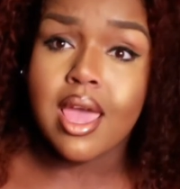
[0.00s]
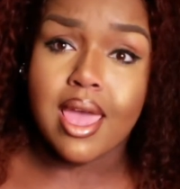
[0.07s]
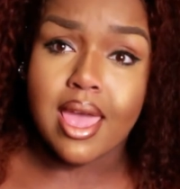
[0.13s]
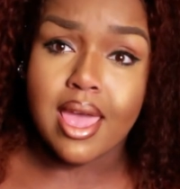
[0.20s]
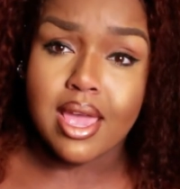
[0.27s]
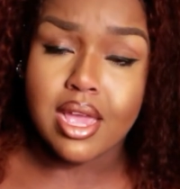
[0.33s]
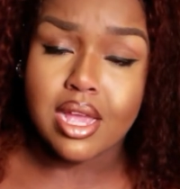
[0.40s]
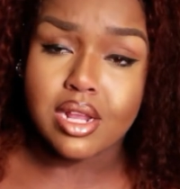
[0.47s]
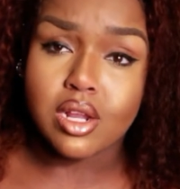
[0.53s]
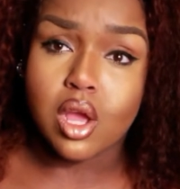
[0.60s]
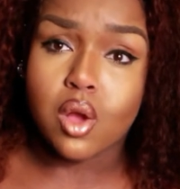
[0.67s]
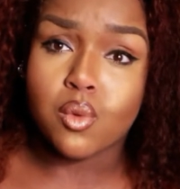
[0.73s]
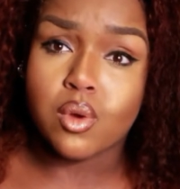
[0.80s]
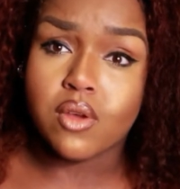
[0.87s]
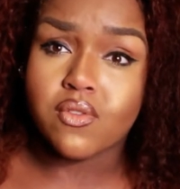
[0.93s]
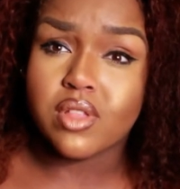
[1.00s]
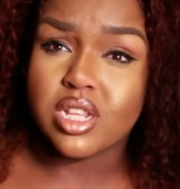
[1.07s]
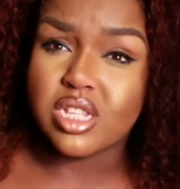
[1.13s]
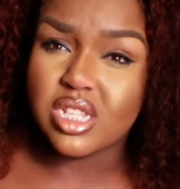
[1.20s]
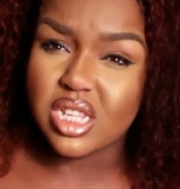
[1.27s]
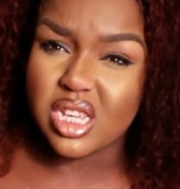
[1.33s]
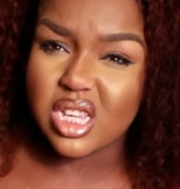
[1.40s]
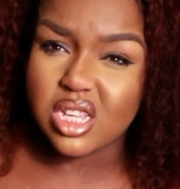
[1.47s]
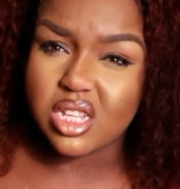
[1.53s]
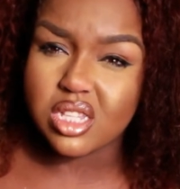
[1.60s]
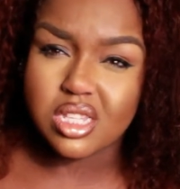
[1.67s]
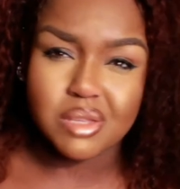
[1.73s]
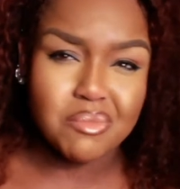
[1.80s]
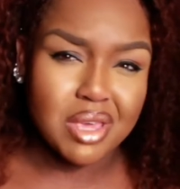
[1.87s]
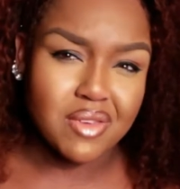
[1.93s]
And with the
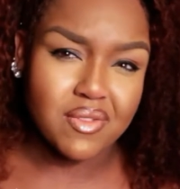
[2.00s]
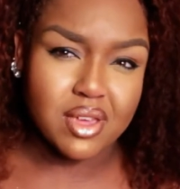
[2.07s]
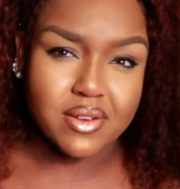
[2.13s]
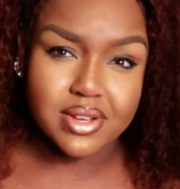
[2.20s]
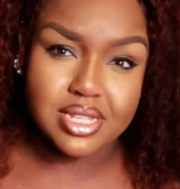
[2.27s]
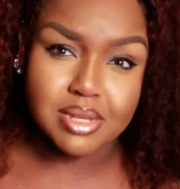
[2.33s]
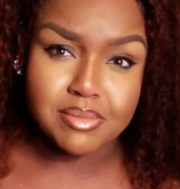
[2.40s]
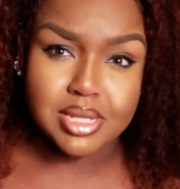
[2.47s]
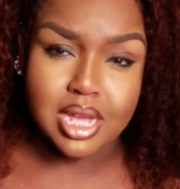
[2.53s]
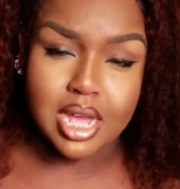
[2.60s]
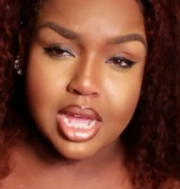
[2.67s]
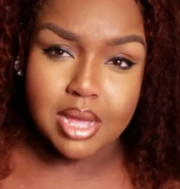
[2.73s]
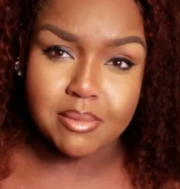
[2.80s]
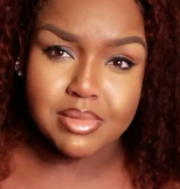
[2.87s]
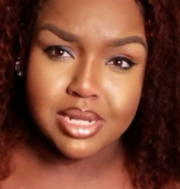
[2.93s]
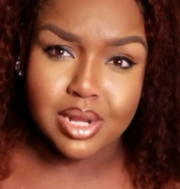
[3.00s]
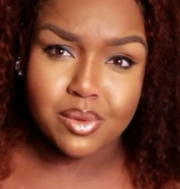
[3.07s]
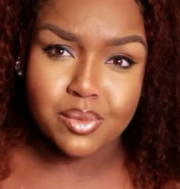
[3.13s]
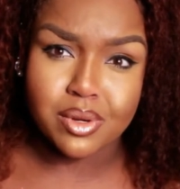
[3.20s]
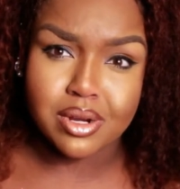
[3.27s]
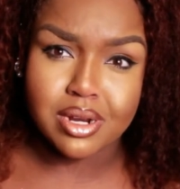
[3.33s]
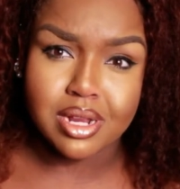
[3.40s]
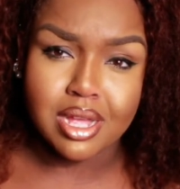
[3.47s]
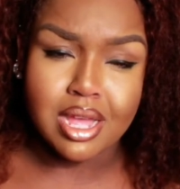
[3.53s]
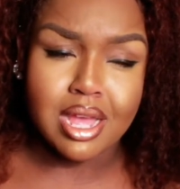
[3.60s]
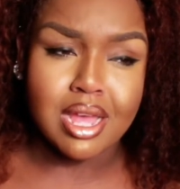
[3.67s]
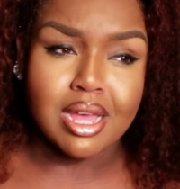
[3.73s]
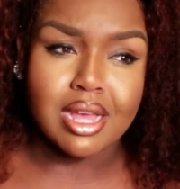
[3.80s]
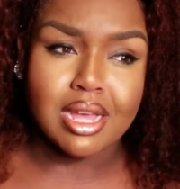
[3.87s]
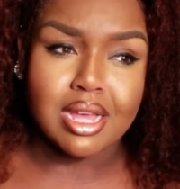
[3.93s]
jeans, it may vary sometimes and I'll wear
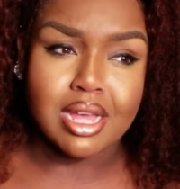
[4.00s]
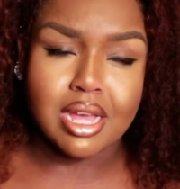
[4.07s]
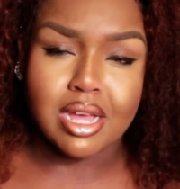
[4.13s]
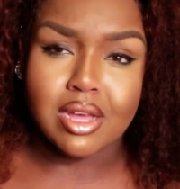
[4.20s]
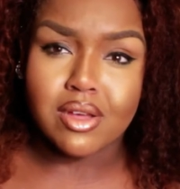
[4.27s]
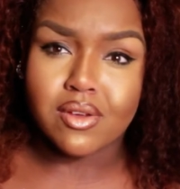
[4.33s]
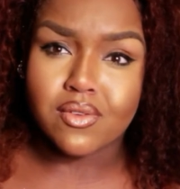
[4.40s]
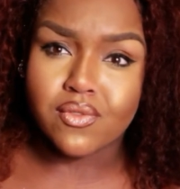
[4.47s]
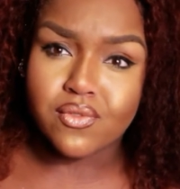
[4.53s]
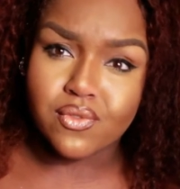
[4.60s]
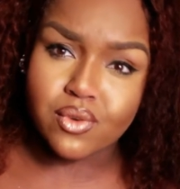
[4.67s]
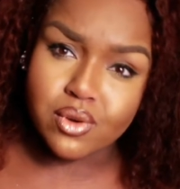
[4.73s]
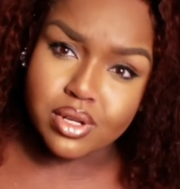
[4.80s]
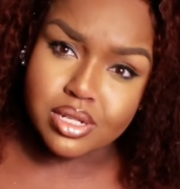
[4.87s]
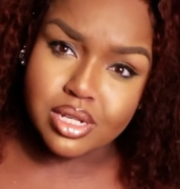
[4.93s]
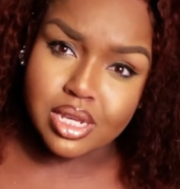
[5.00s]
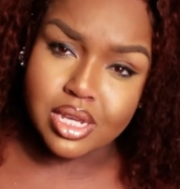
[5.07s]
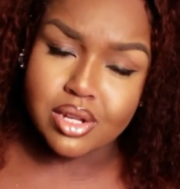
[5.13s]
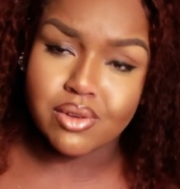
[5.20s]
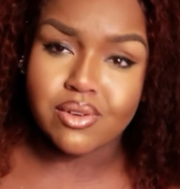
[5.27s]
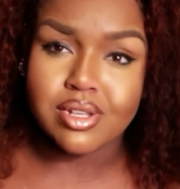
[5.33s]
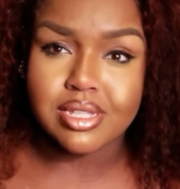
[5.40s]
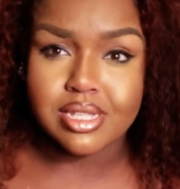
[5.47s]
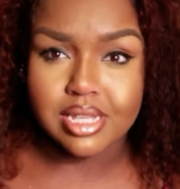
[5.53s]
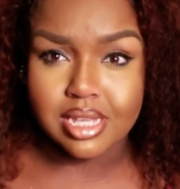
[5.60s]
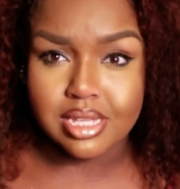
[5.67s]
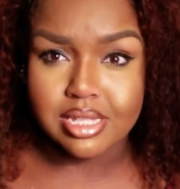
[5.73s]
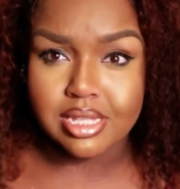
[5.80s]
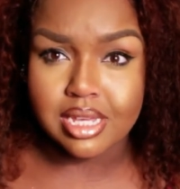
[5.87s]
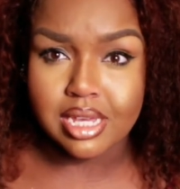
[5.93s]
a 14 or a
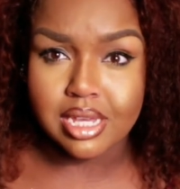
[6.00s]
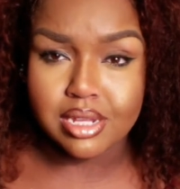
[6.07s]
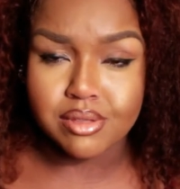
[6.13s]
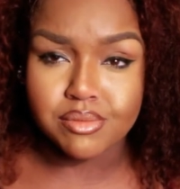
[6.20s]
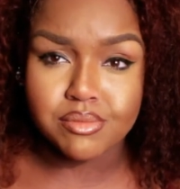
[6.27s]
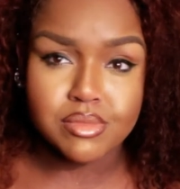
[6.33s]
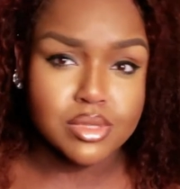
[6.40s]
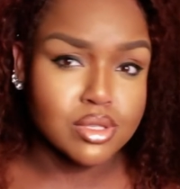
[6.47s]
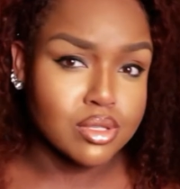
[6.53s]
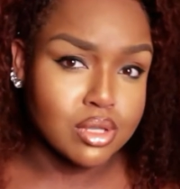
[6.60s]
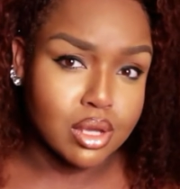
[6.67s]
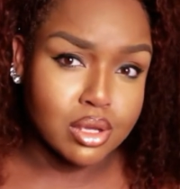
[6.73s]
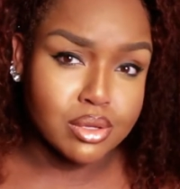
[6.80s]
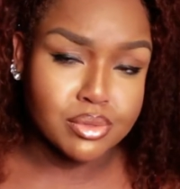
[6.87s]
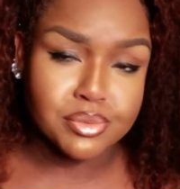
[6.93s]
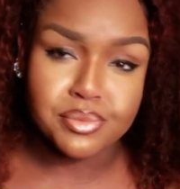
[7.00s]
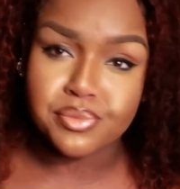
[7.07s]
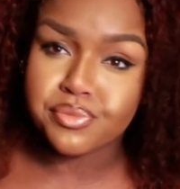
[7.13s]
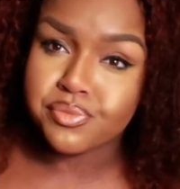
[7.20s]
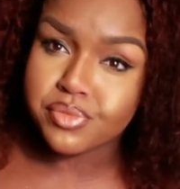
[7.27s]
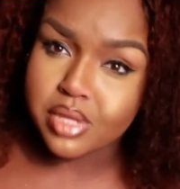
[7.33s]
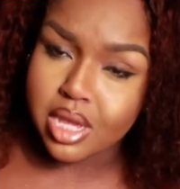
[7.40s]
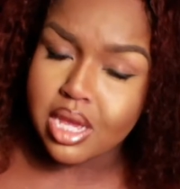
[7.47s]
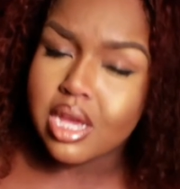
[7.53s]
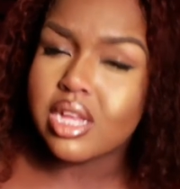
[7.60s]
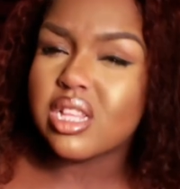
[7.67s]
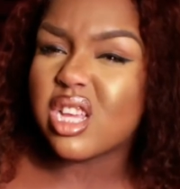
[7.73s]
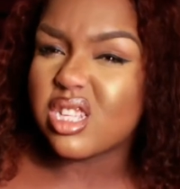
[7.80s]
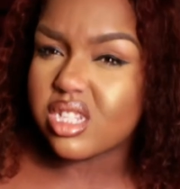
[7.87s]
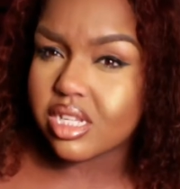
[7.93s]
16. So
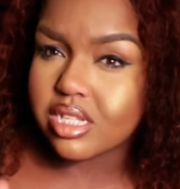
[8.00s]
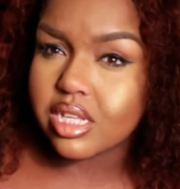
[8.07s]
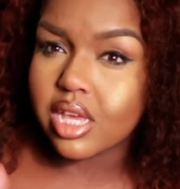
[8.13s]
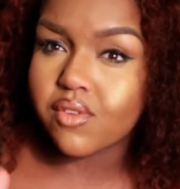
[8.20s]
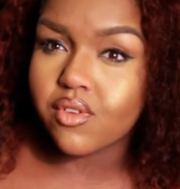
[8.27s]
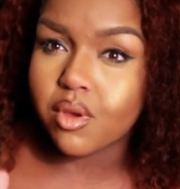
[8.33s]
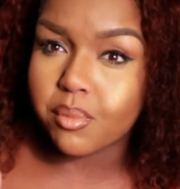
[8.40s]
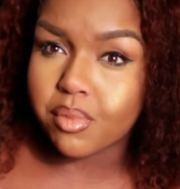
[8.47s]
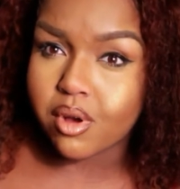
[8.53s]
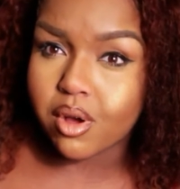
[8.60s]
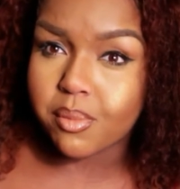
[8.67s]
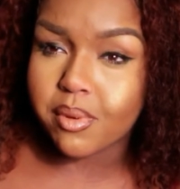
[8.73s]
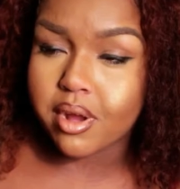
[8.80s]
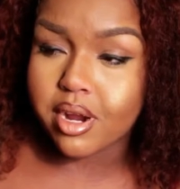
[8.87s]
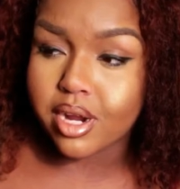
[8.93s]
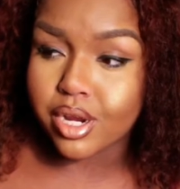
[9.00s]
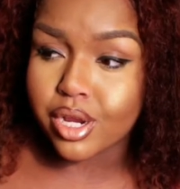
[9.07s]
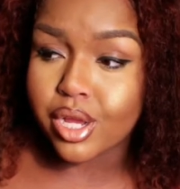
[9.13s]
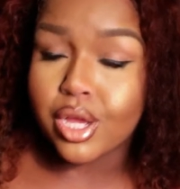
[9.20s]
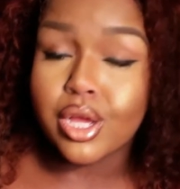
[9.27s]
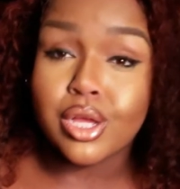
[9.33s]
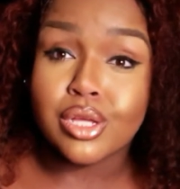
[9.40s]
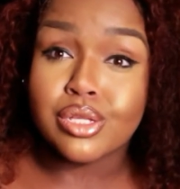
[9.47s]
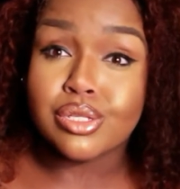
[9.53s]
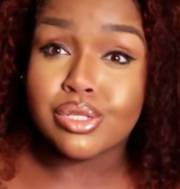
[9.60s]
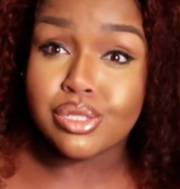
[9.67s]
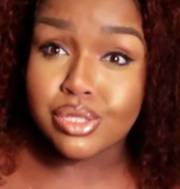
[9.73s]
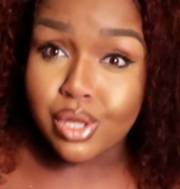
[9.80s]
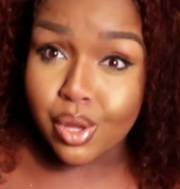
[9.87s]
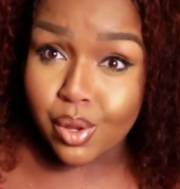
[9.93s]
that's just to give you a ballpark.
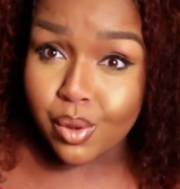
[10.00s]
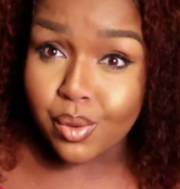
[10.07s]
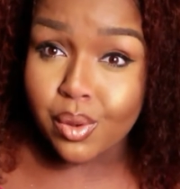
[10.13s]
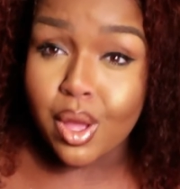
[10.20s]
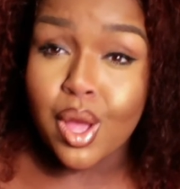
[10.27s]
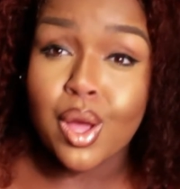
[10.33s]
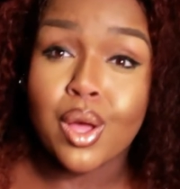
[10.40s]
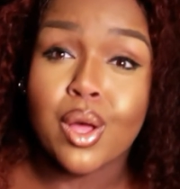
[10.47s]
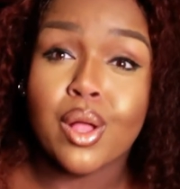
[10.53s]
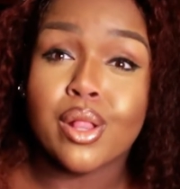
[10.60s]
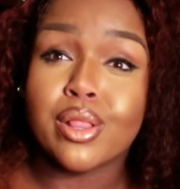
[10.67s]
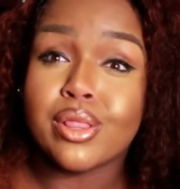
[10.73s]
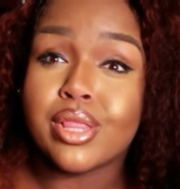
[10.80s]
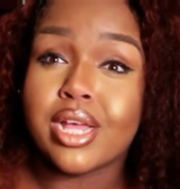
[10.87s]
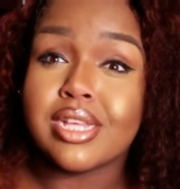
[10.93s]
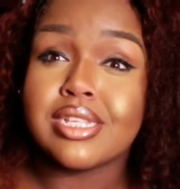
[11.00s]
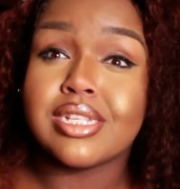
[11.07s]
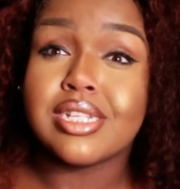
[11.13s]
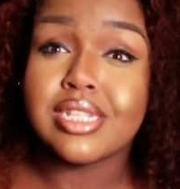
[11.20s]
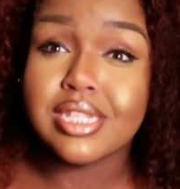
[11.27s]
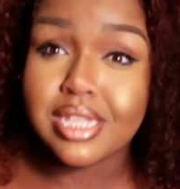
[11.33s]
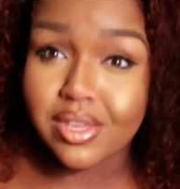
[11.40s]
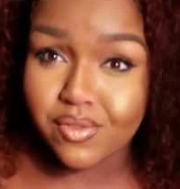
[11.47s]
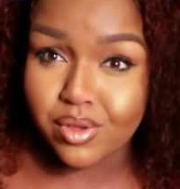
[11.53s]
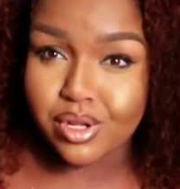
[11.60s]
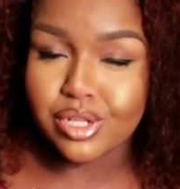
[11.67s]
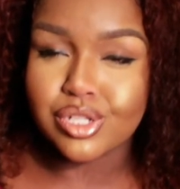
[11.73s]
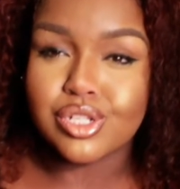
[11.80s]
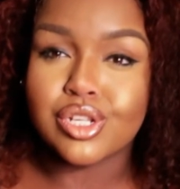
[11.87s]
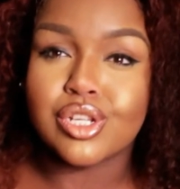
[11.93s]
So let's just give you the
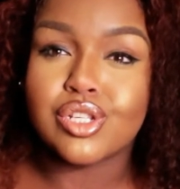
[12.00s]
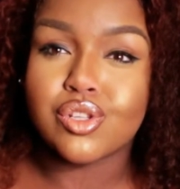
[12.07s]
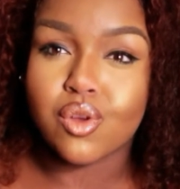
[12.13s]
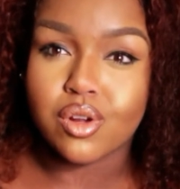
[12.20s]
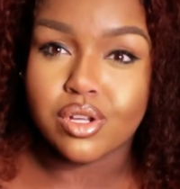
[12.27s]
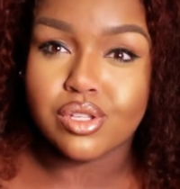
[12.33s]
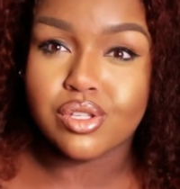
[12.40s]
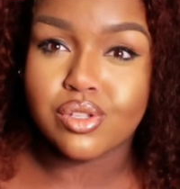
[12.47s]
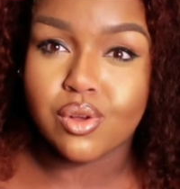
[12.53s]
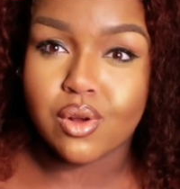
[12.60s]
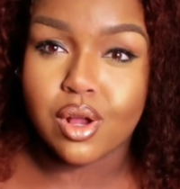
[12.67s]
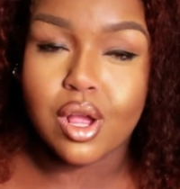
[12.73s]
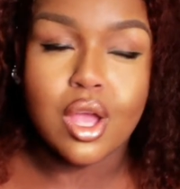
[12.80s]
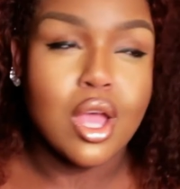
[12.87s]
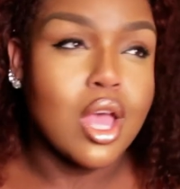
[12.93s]
zhuzh on the store.